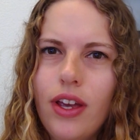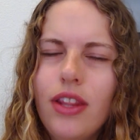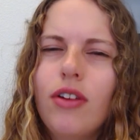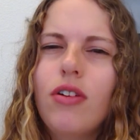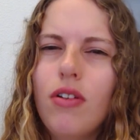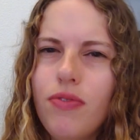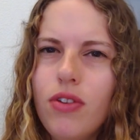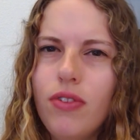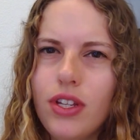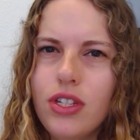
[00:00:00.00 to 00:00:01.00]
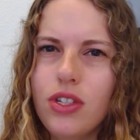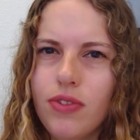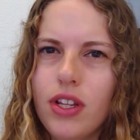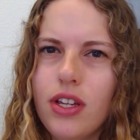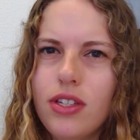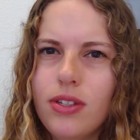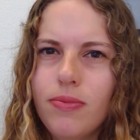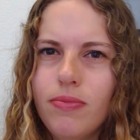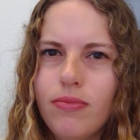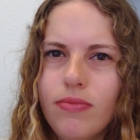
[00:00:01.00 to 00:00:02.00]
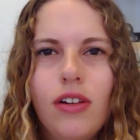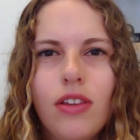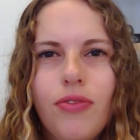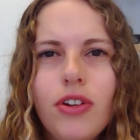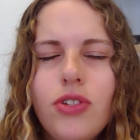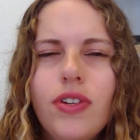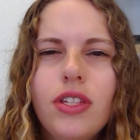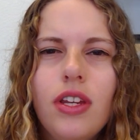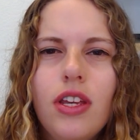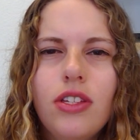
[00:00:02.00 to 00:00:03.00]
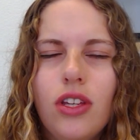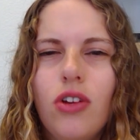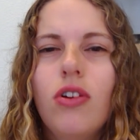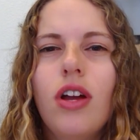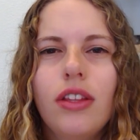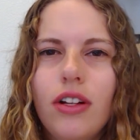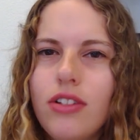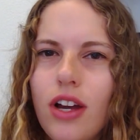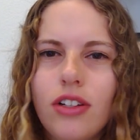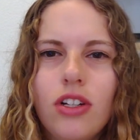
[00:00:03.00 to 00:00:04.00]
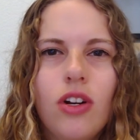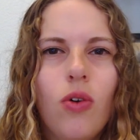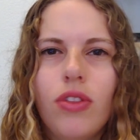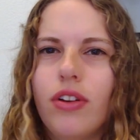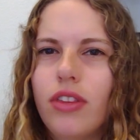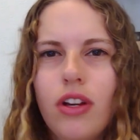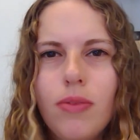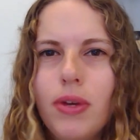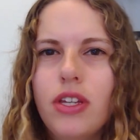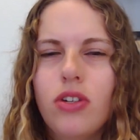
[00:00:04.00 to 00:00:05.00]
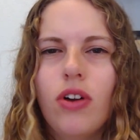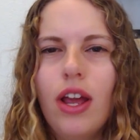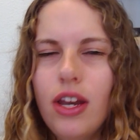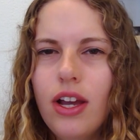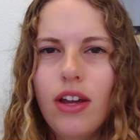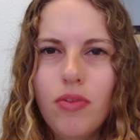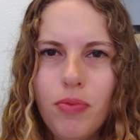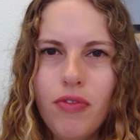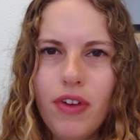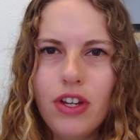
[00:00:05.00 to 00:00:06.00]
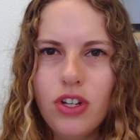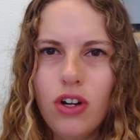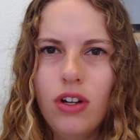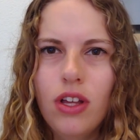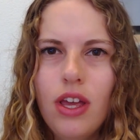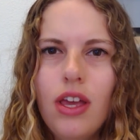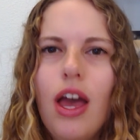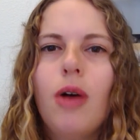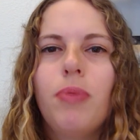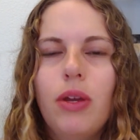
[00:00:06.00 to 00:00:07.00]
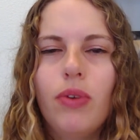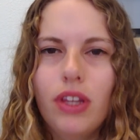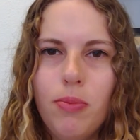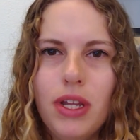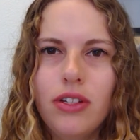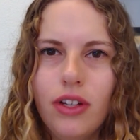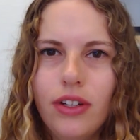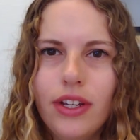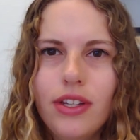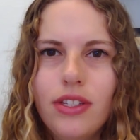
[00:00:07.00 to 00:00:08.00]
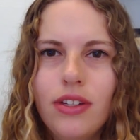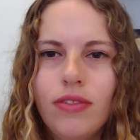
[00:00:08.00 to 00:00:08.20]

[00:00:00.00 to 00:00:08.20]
and there are a few reasons for this. The first reason is you're not their doctor or their therapist or any kind of professional helping with their mental illness.